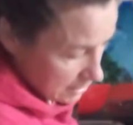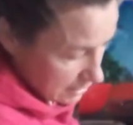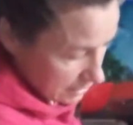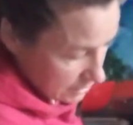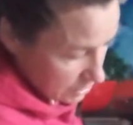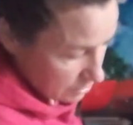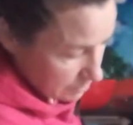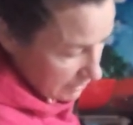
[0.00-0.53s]
I
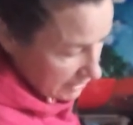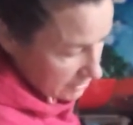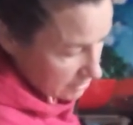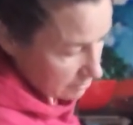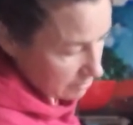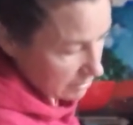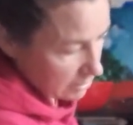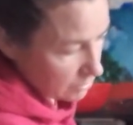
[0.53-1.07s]
just
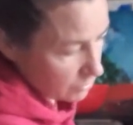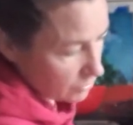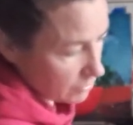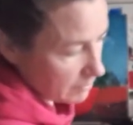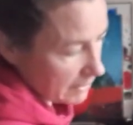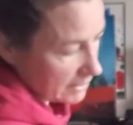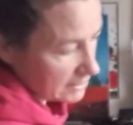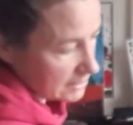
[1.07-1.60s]
painted below the
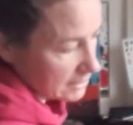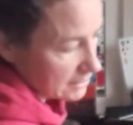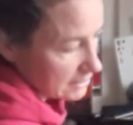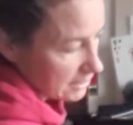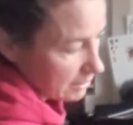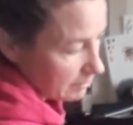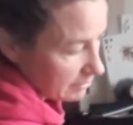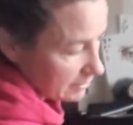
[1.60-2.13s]
masking
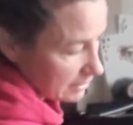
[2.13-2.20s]
tape,